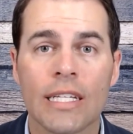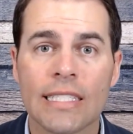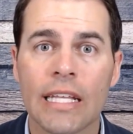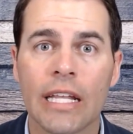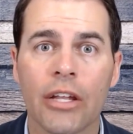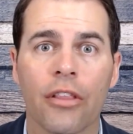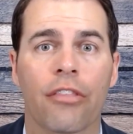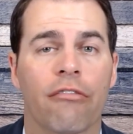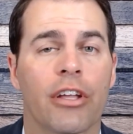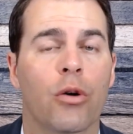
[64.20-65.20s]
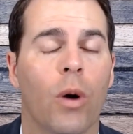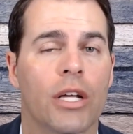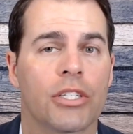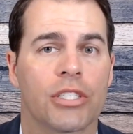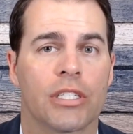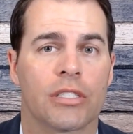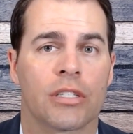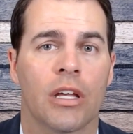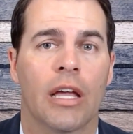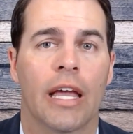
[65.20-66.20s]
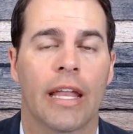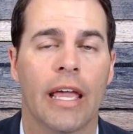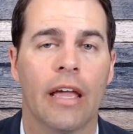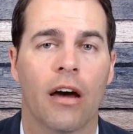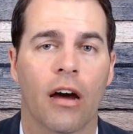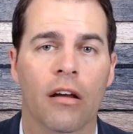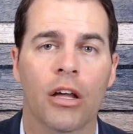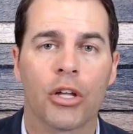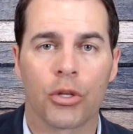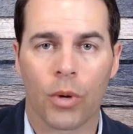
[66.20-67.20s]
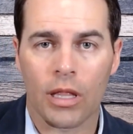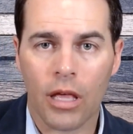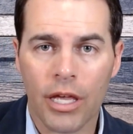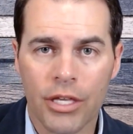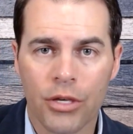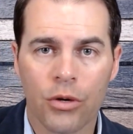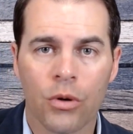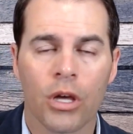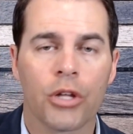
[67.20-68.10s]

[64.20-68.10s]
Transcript: get into the 3 questions. And they are, do I like you?